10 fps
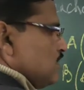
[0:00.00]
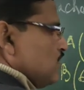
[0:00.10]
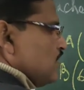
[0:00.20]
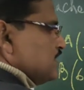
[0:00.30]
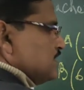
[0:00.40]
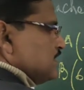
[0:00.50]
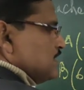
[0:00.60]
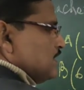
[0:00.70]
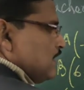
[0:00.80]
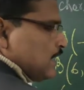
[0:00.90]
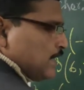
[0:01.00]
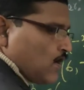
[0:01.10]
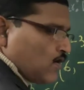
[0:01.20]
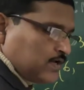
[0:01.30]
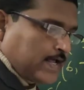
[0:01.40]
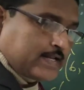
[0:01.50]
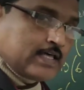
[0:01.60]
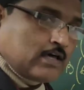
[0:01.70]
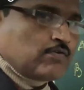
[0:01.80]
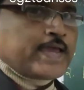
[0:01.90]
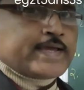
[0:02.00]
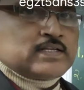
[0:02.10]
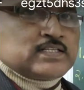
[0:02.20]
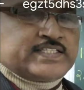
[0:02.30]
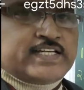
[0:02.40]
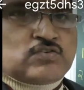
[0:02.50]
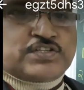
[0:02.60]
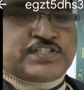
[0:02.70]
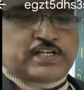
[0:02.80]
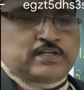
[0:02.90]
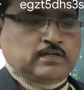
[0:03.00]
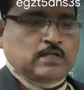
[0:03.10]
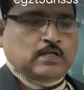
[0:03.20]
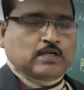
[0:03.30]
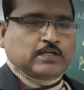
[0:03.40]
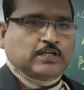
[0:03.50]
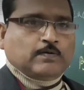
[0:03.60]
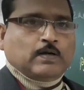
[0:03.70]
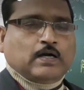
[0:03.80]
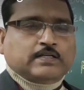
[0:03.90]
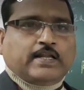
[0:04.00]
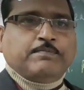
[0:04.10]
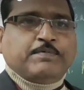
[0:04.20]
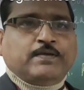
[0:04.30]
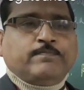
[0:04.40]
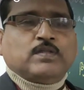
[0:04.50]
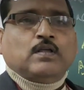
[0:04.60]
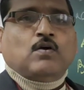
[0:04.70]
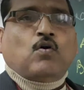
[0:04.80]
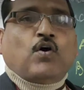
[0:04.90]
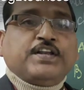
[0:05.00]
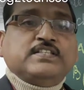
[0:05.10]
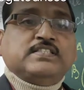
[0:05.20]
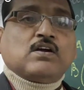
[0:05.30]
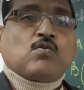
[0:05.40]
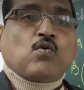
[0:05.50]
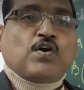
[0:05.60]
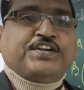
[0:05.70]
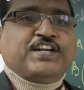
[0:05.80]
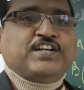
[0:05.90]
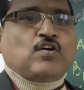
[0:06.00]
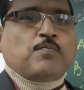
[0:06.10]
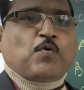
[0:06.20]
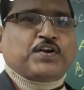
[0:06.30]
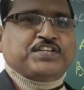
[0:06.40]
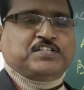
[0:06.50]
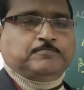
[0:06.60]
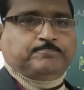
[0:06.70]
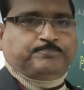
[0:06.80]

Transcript: origin. Now another way I can set question. Tell me, what is the quadrant of origin?